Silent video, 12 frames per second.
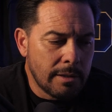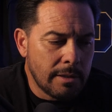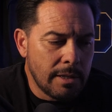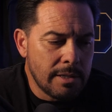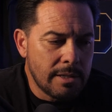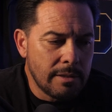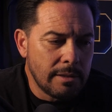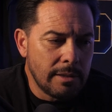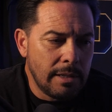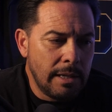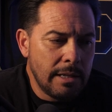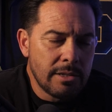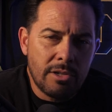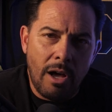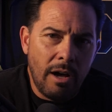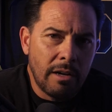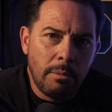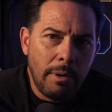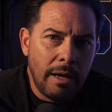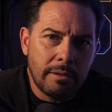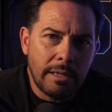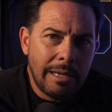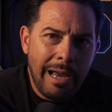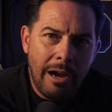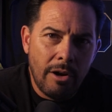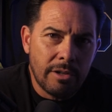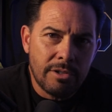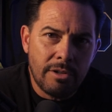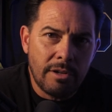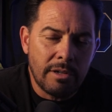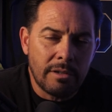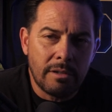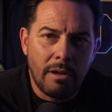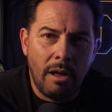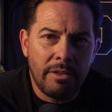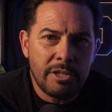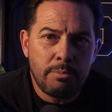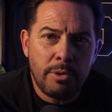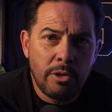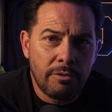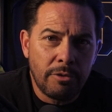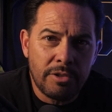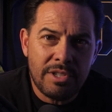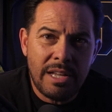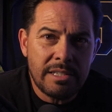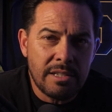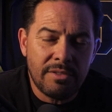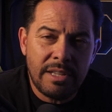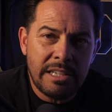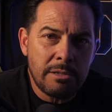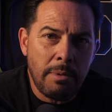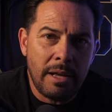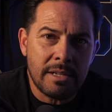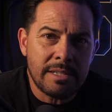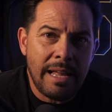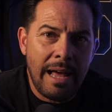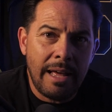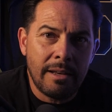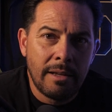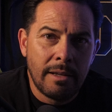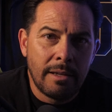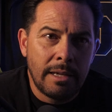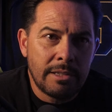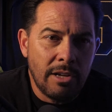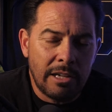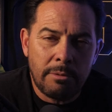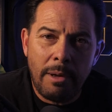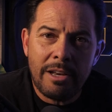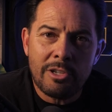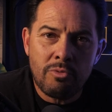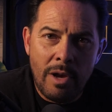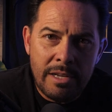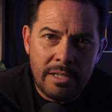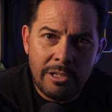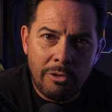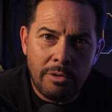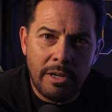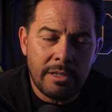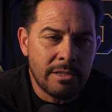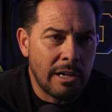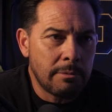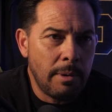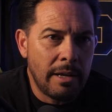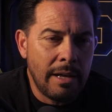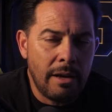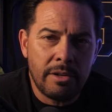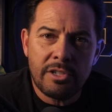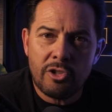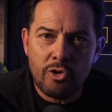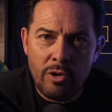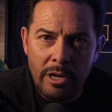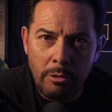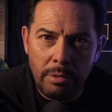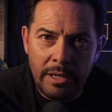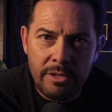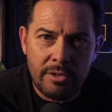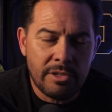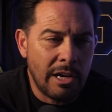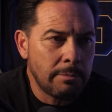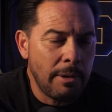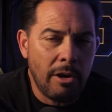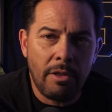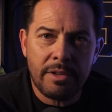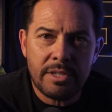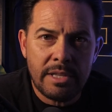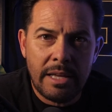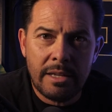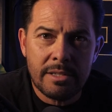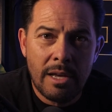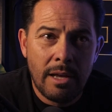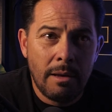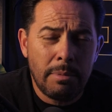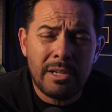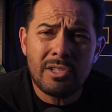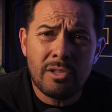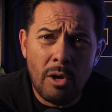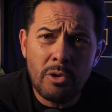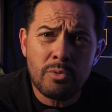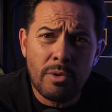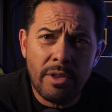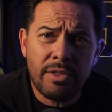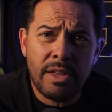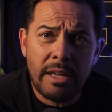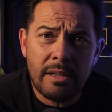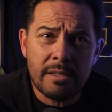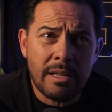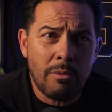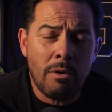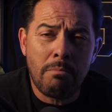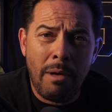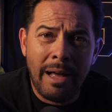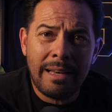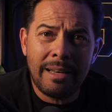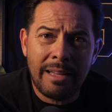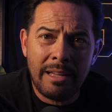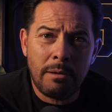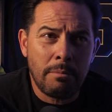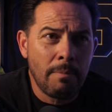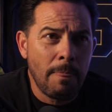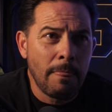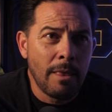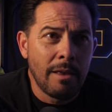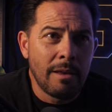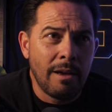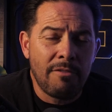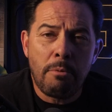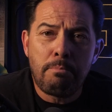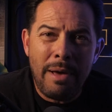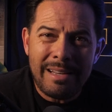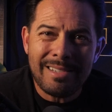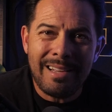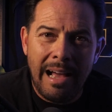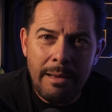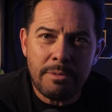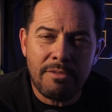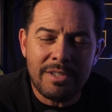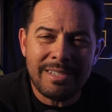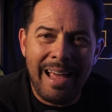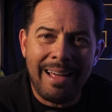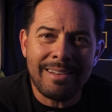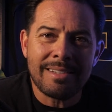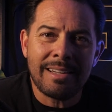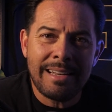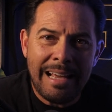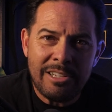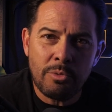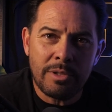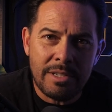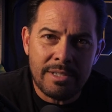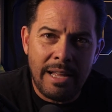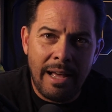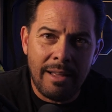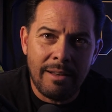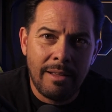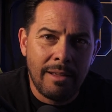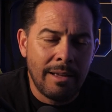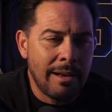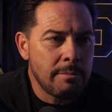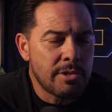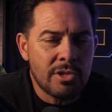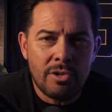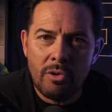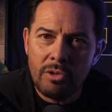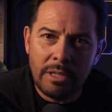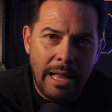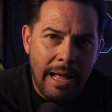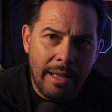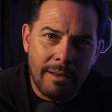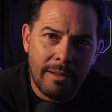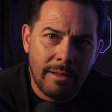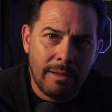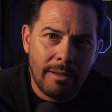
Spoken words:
because he didn't talk about the character and all these beautiful, sensitive things about his dad. He talked about his wrestling career. He talked about how he's a trailblazer. He talked about all these things because those were the things that reminded him of the best times of his dad and his connection with his dad. And I'm so glad